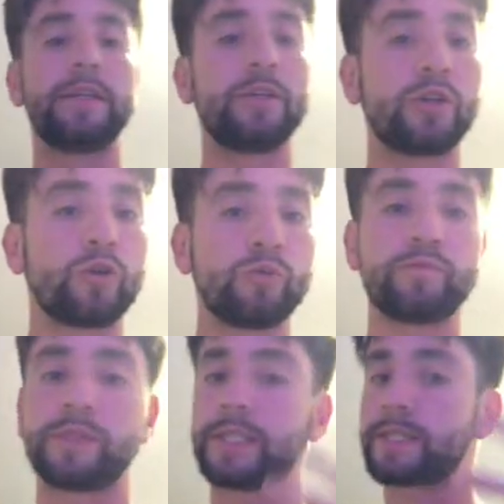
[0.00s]
you know,
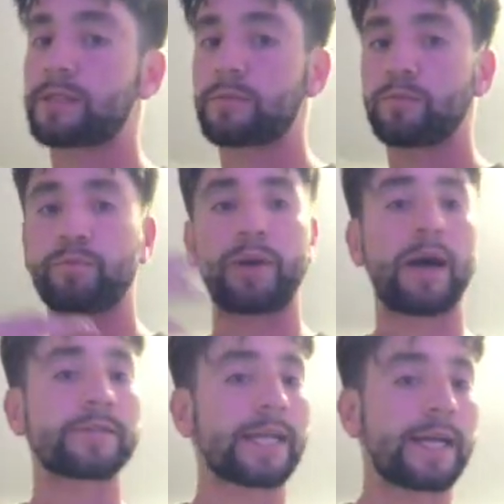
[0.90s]
just
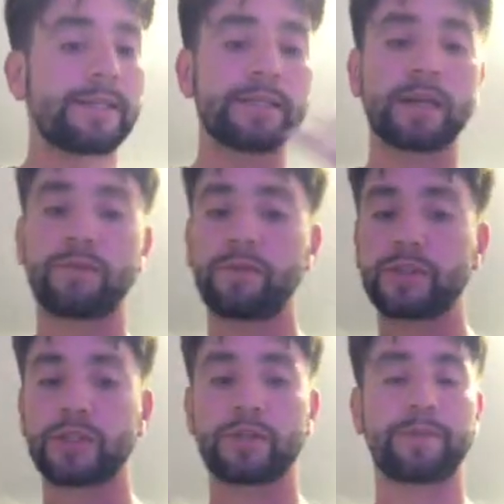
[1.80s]
bounce ideas off of
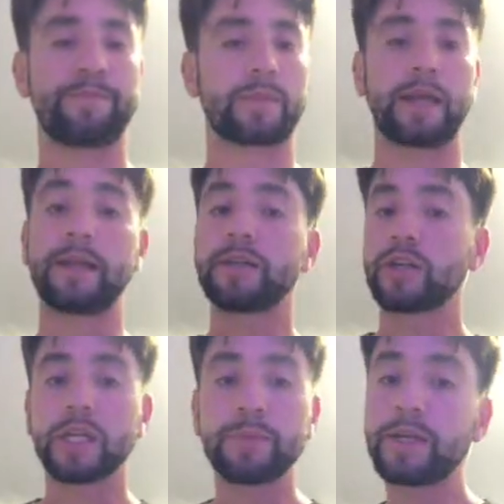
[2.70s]
each other, and you're
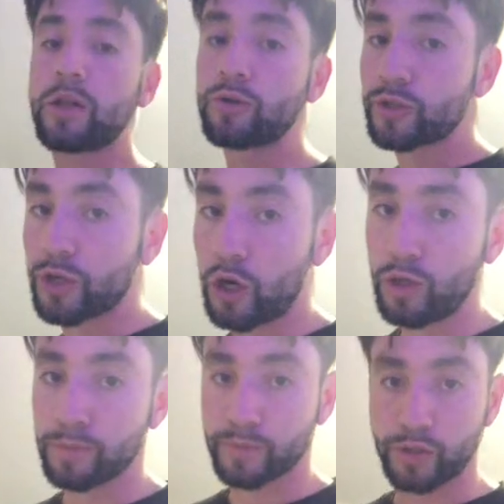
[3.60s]
going to be closer to
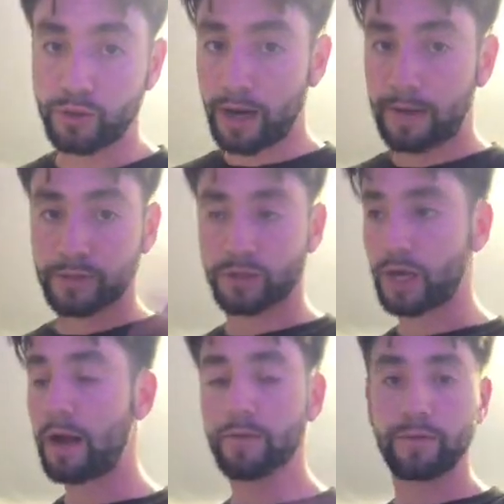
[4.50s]
home, so you don't have to
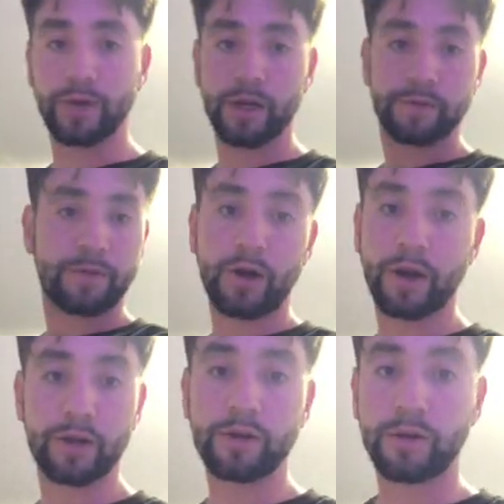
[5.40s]
travel very far
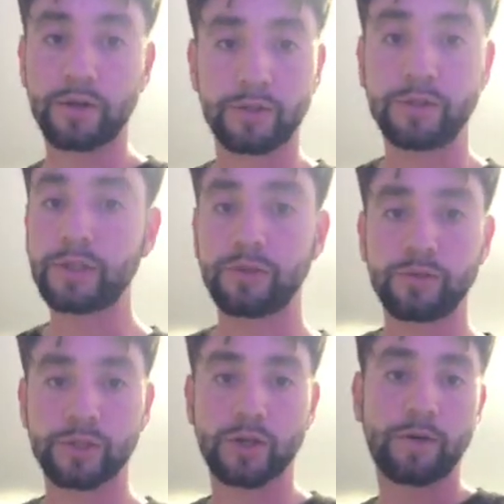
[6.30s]
at all. You could do
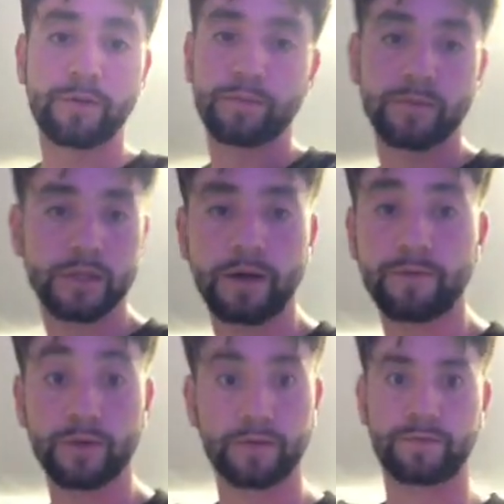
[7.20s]
this all from the
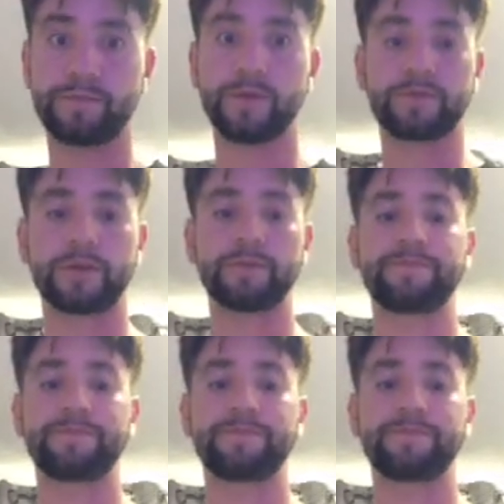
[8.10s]
comfort of your phone.